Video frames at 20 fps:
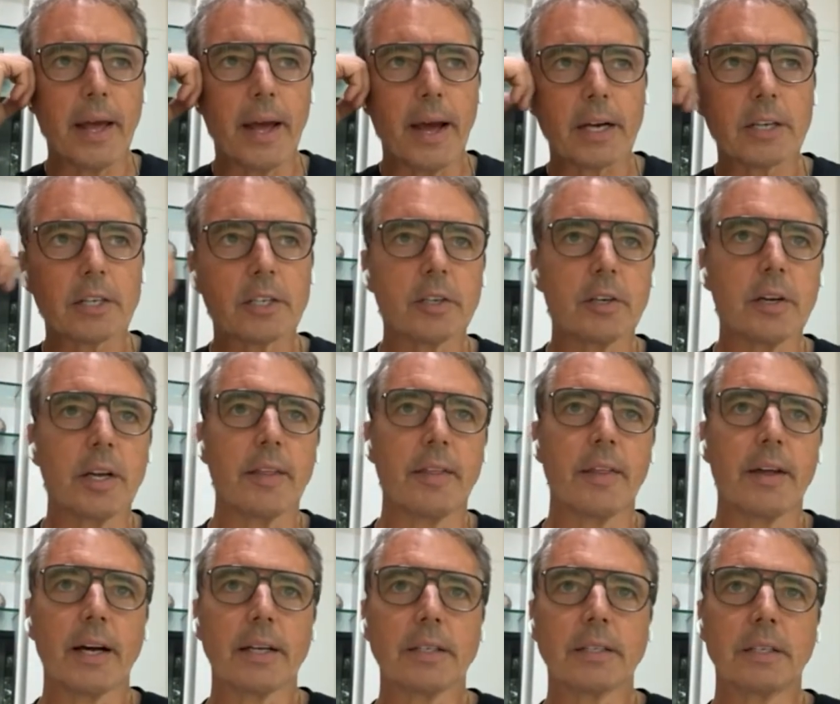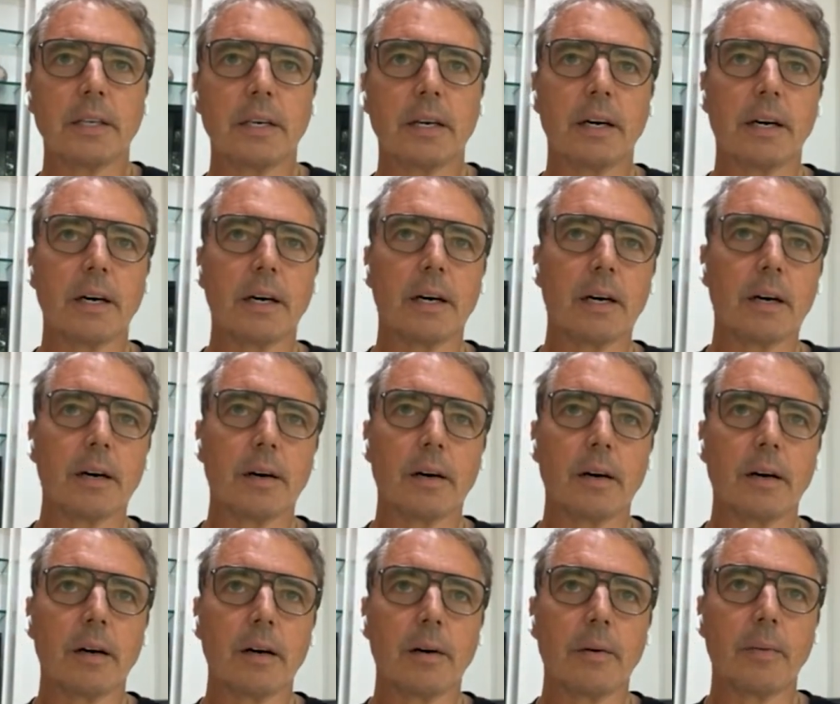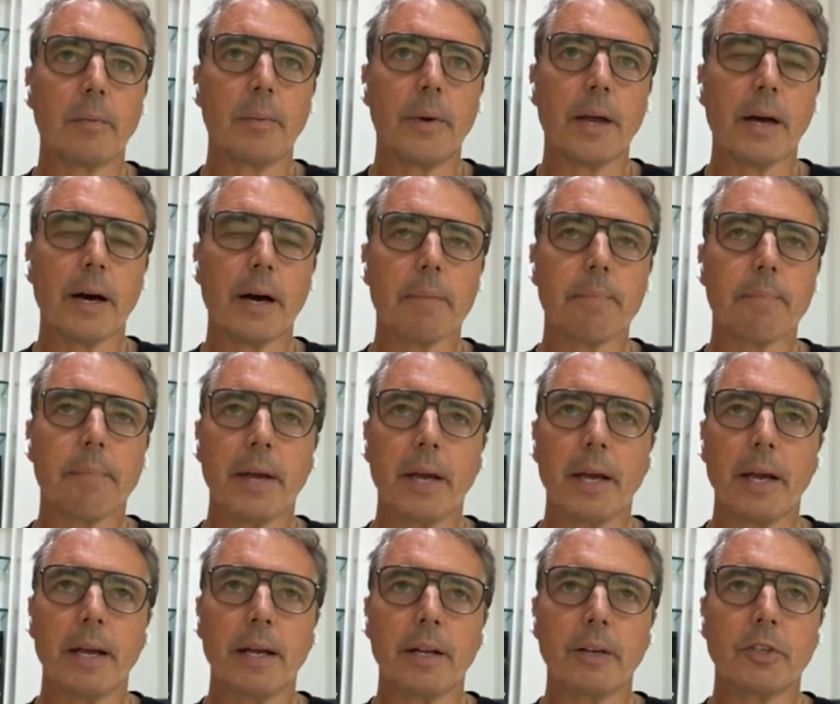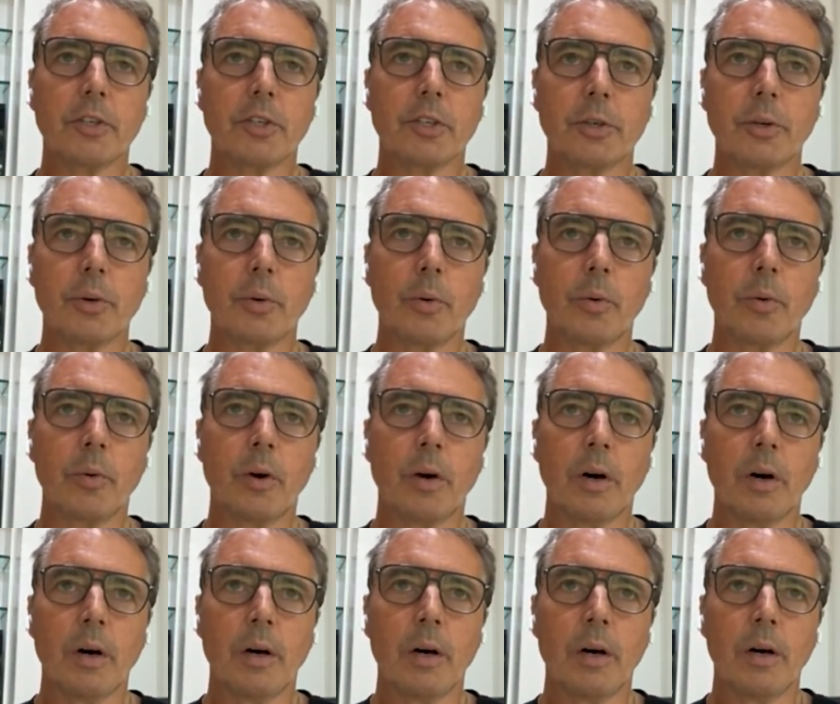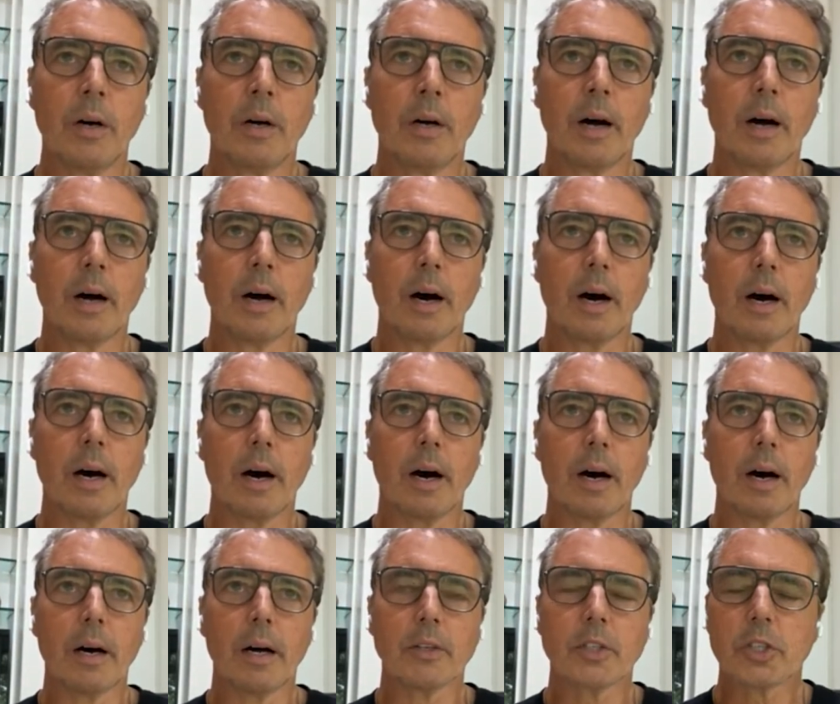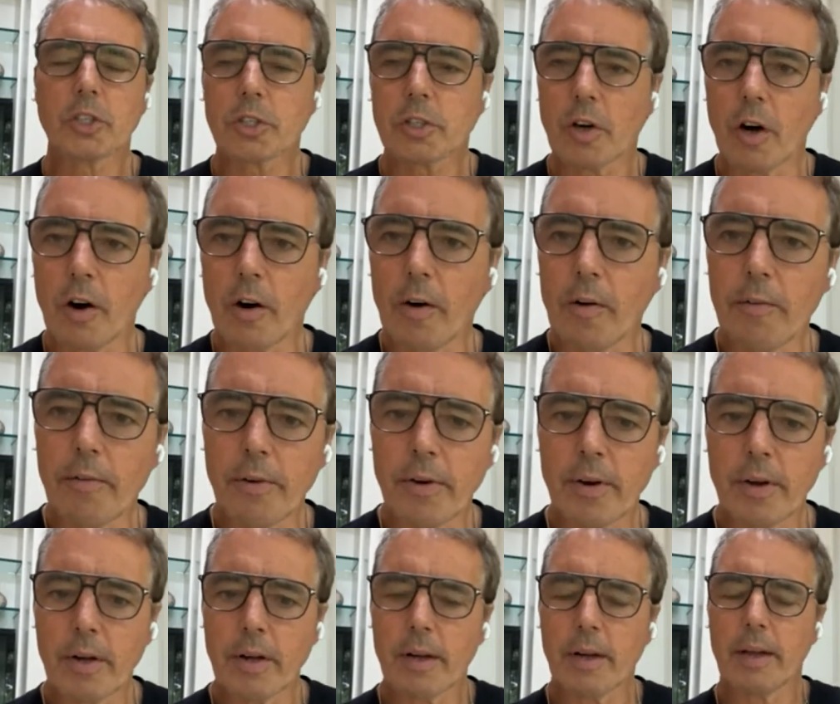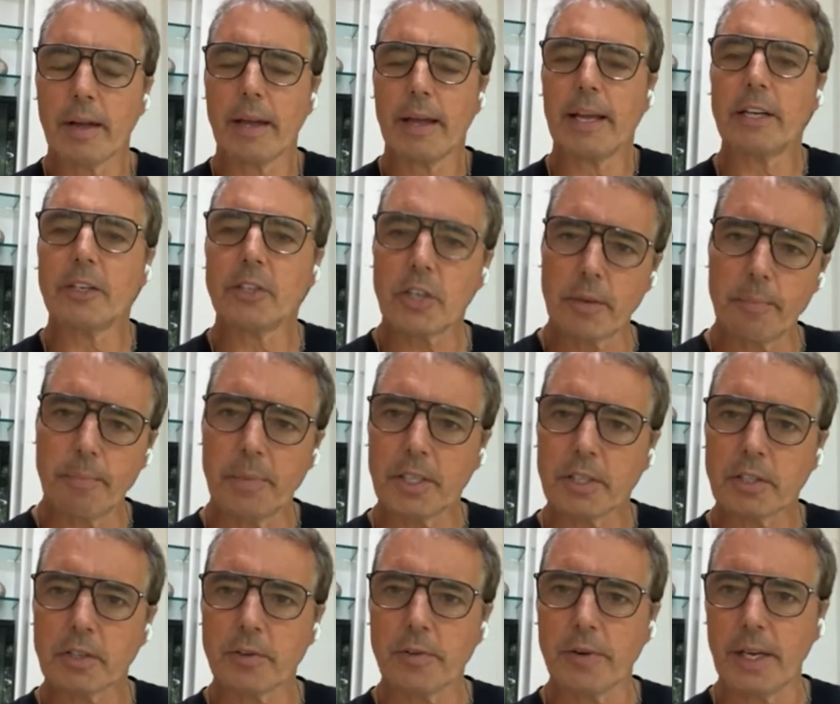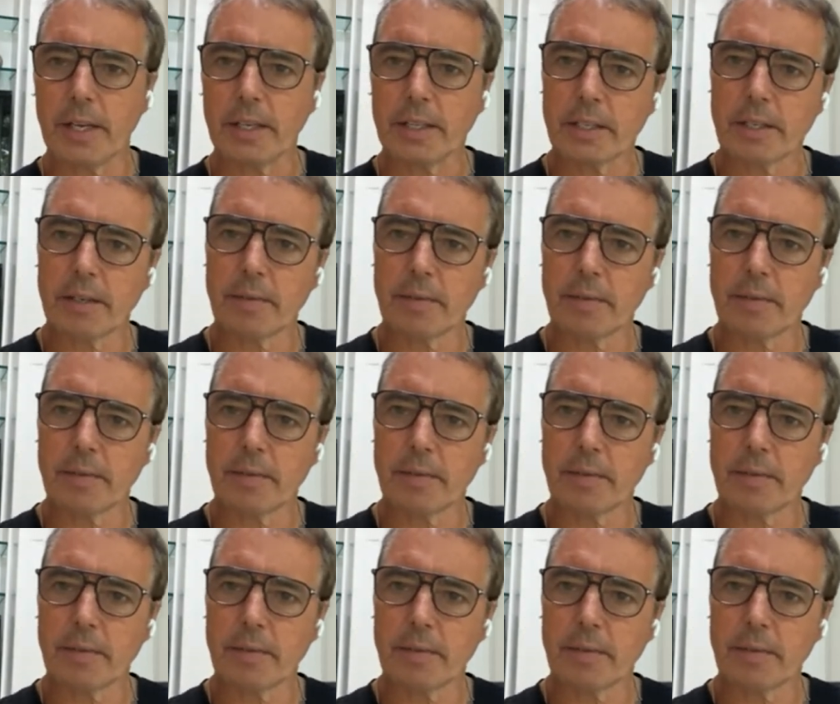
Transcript: actually that we got paid to solve ancient mysteries.